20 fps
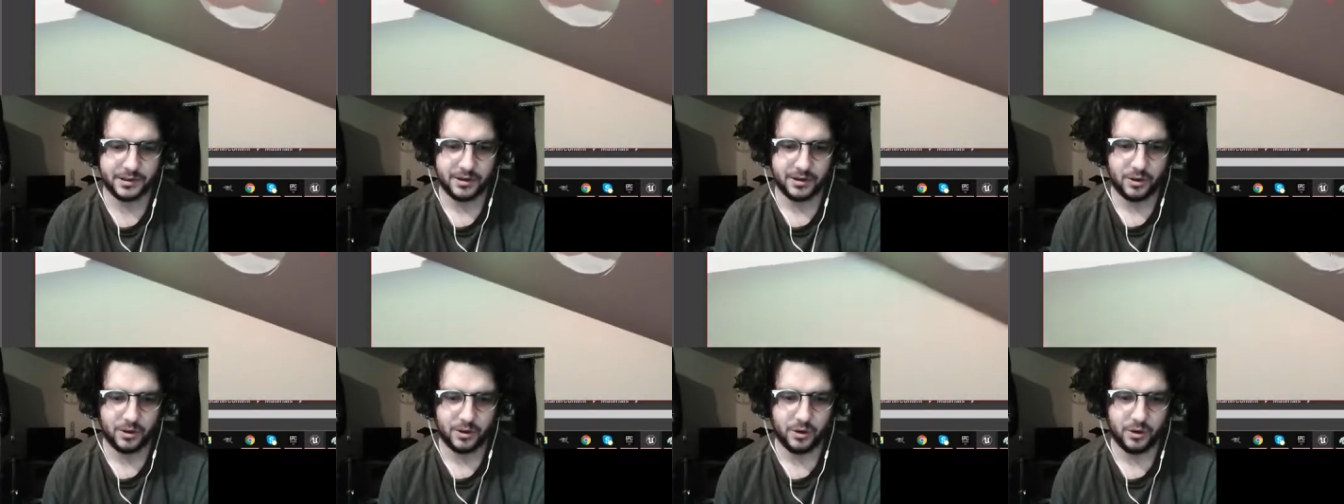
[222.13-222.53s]

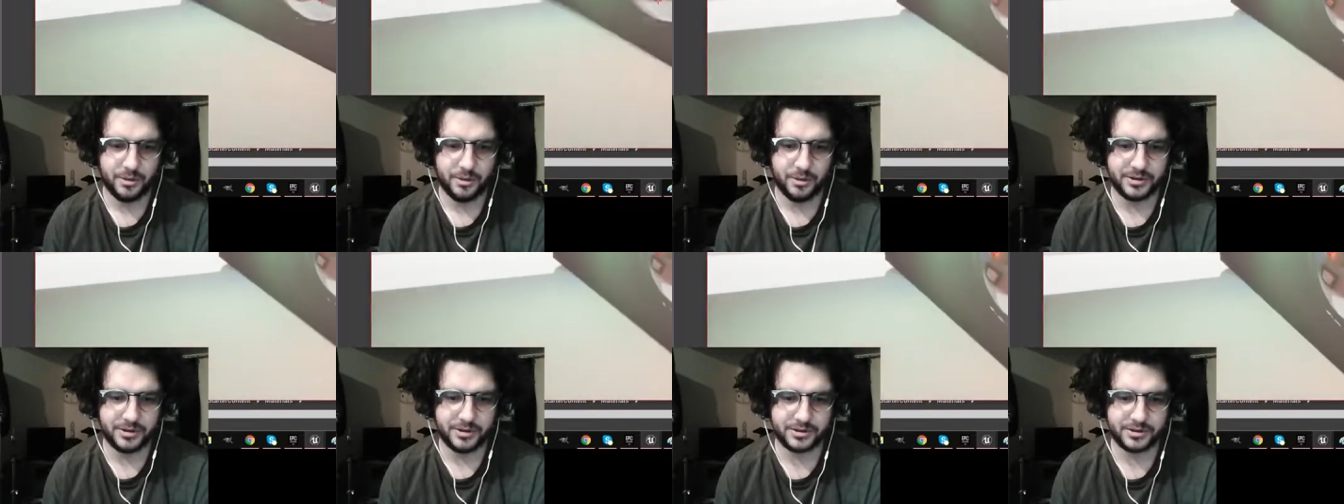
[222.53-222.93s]

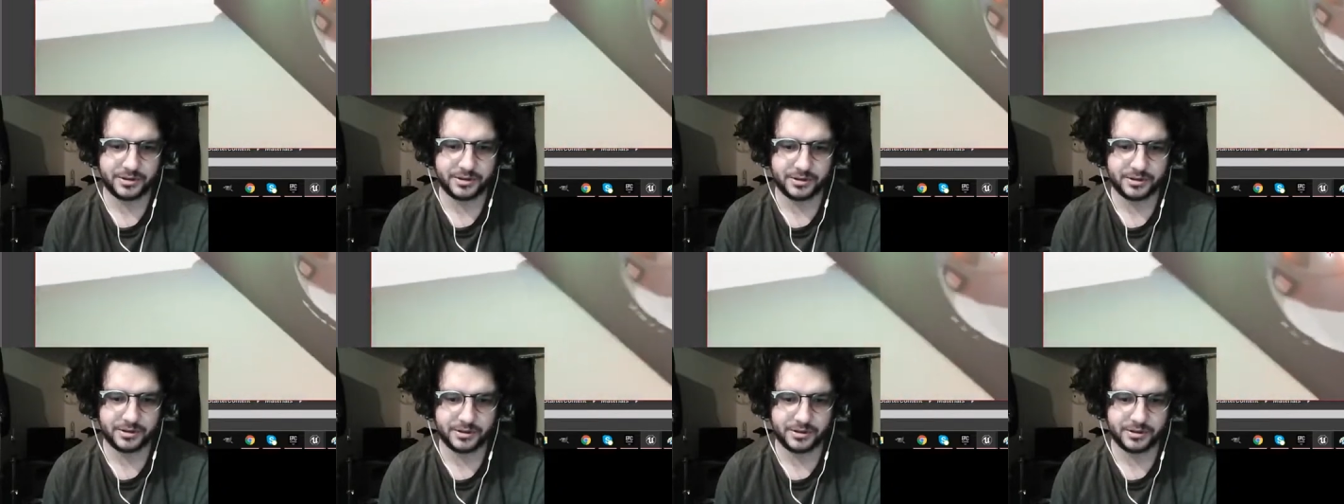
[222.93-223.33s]
almost
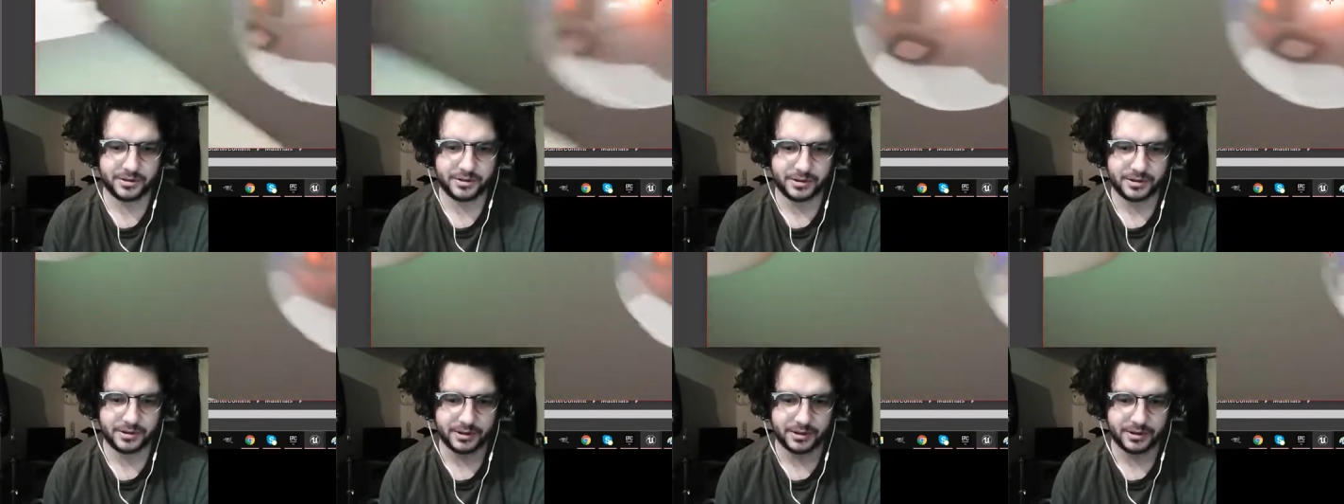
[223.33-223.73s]

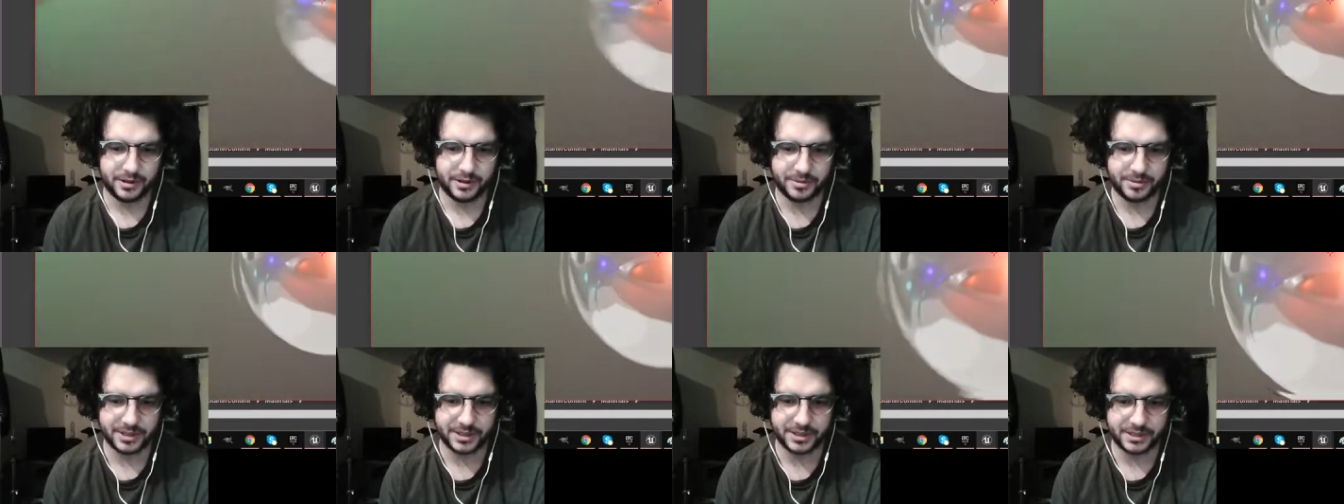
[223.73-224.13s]

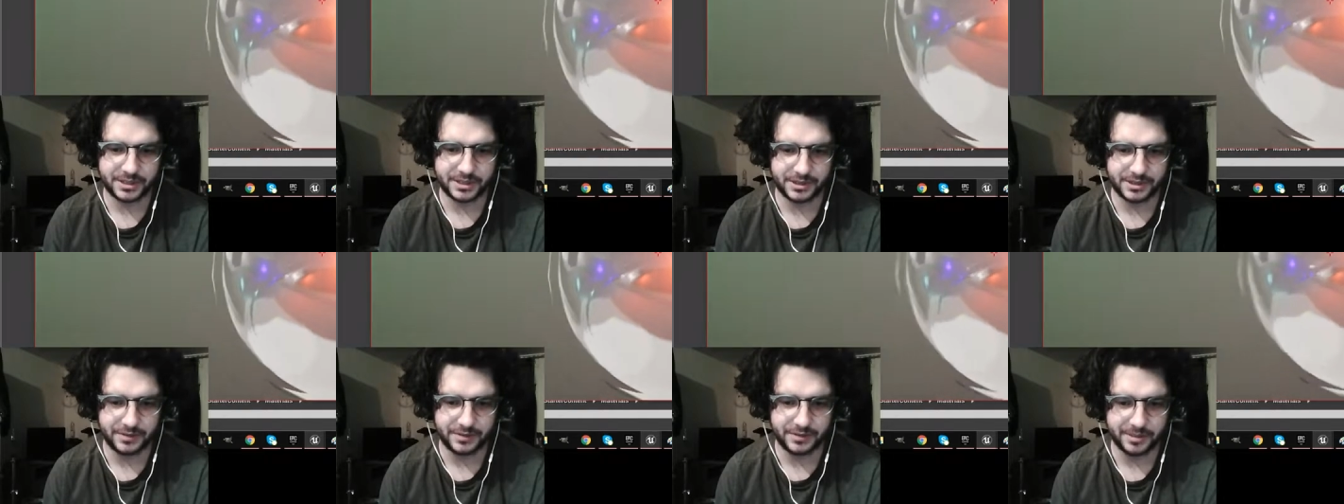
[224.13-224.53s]
objects that
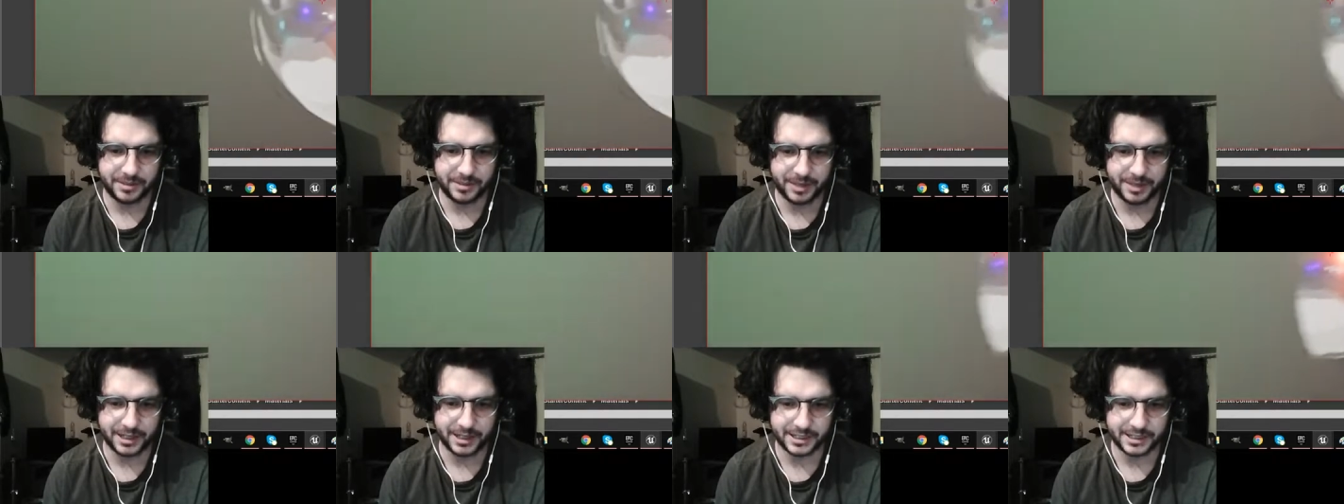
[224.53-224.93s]
don't really
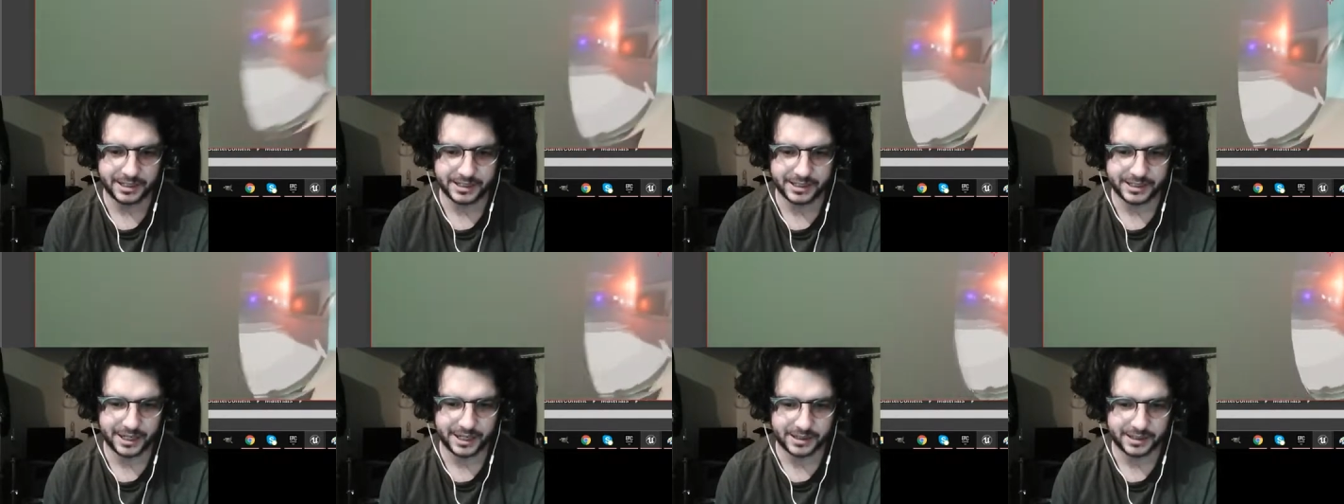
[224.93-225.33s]
make any
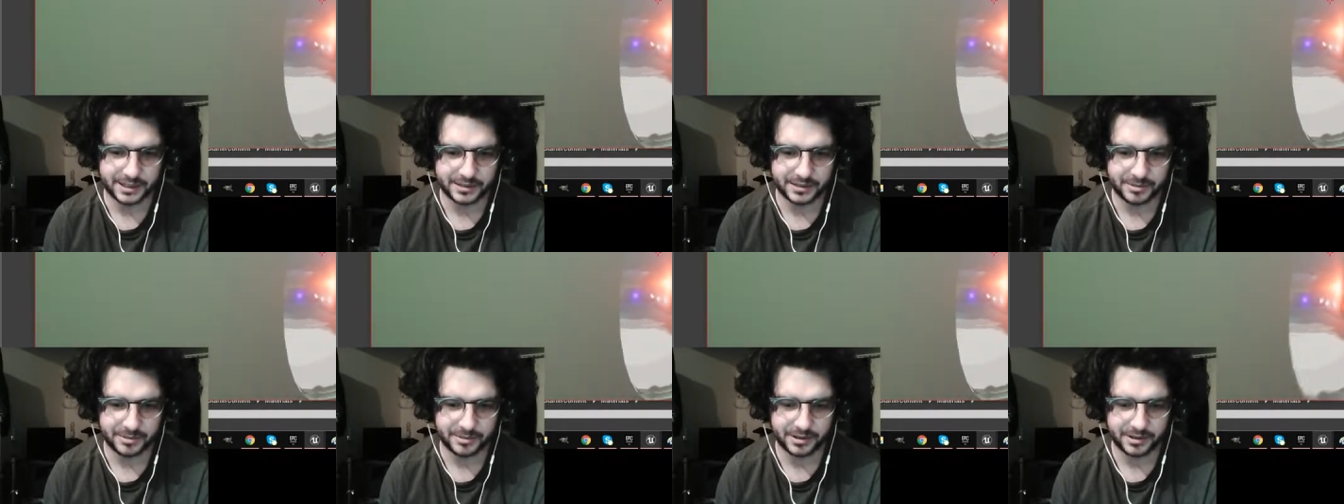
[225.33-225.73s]
sense
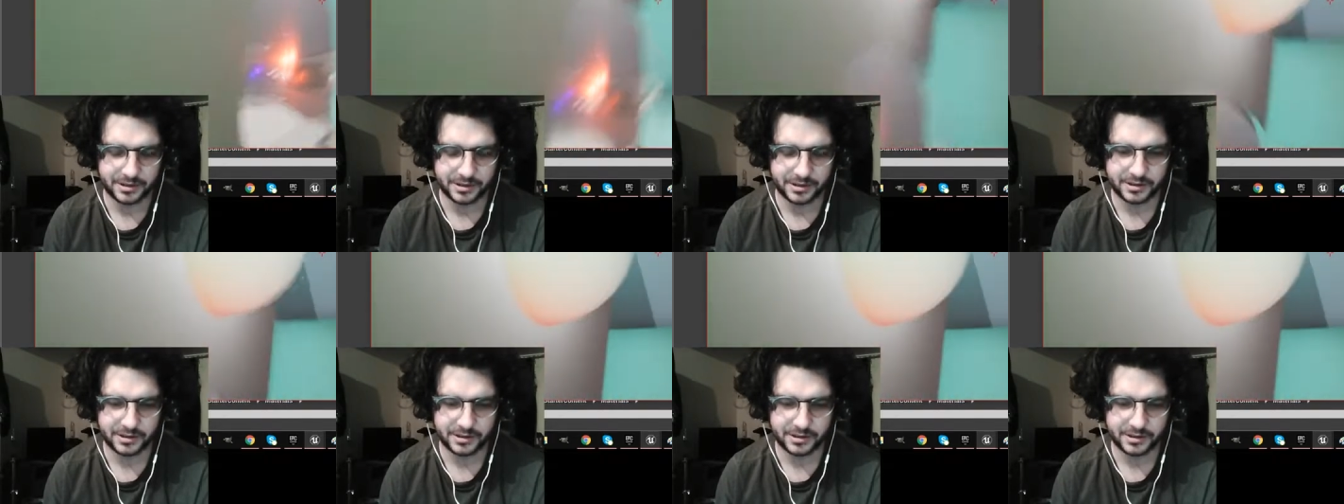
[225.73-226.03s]
but